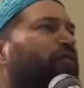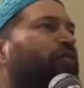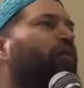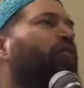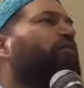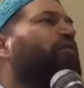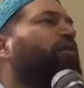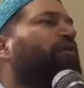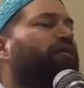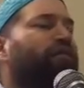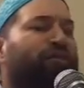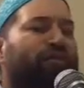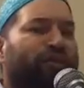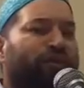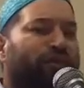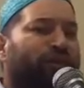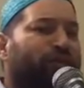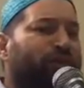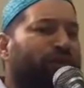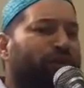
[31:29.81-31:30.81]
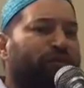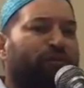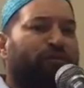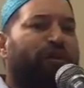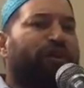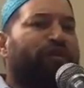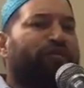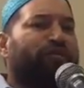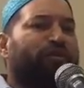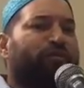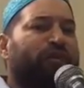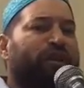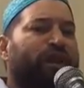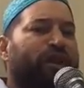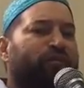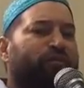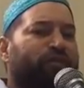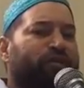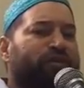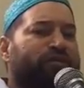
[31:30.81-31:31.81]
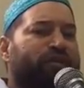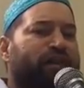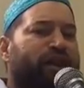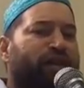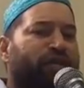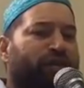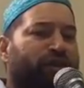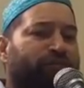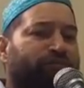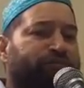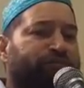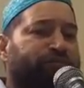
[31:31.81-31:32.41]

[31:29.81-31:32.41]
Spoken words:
Umar radiallahu anhu, one of them came to this era,